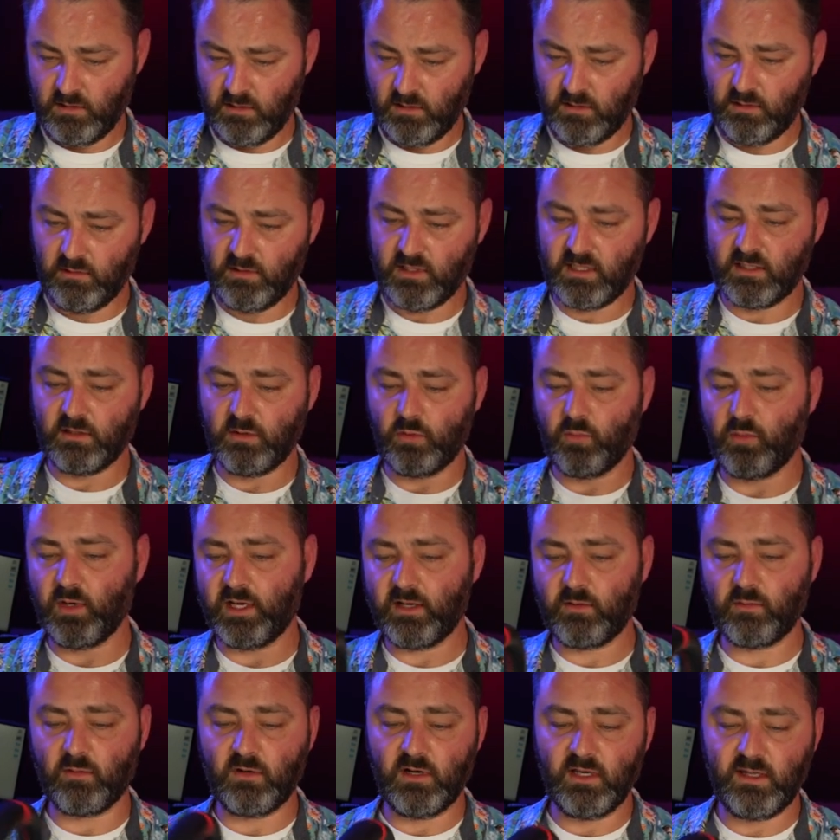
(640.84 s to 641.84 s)
you get the
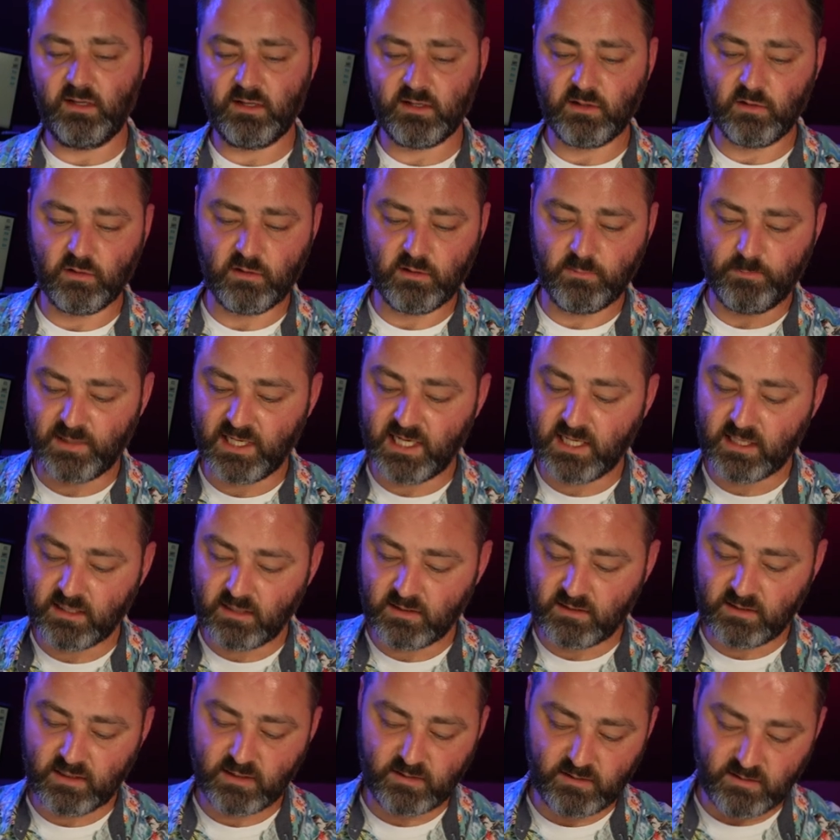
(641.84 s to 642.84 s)
quick release on the
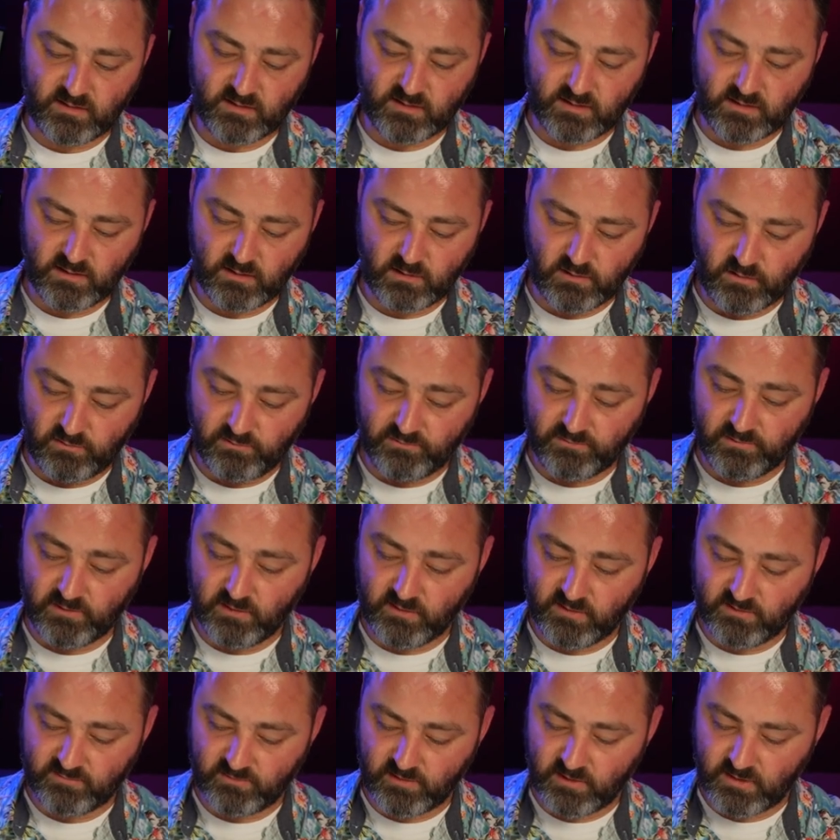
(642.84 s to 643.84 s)
back that is, you know,
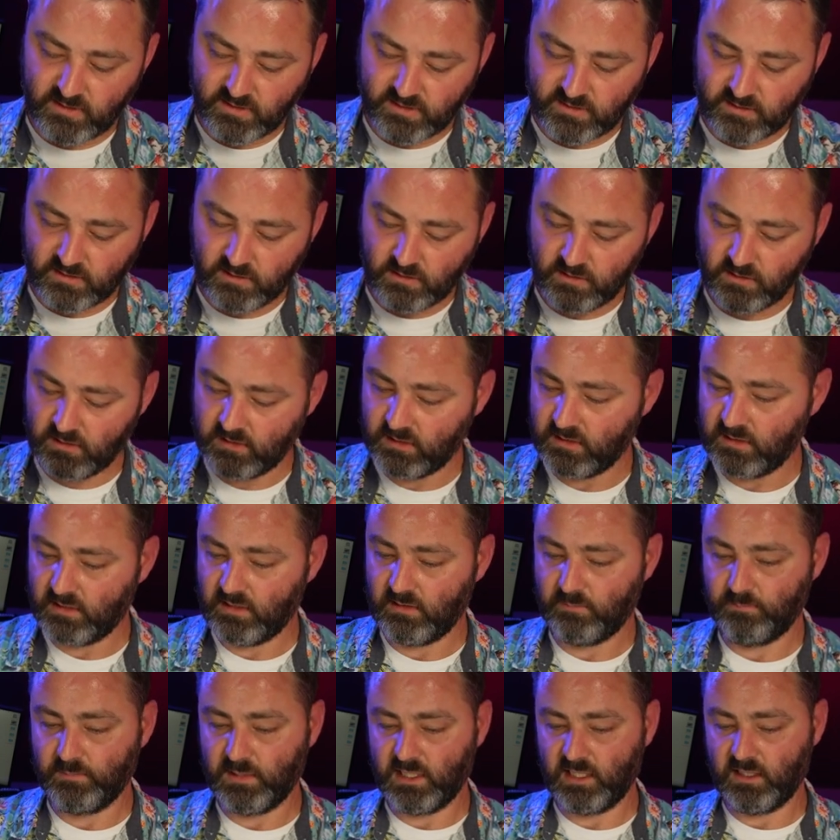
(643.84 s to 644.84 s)
feels very sturdy,
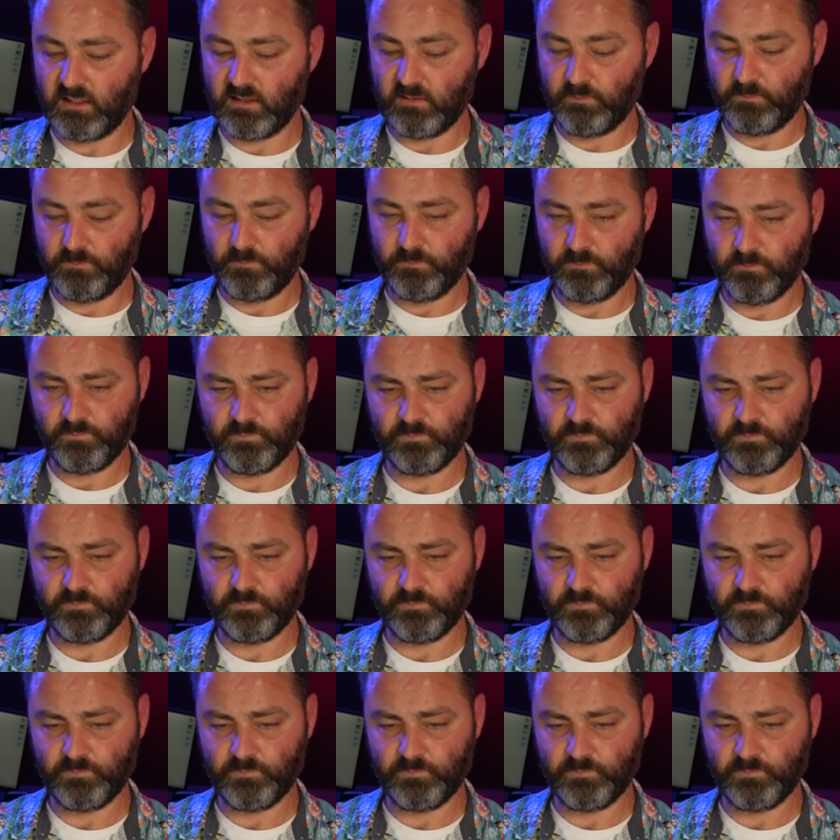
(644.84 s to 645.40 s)
aluminium.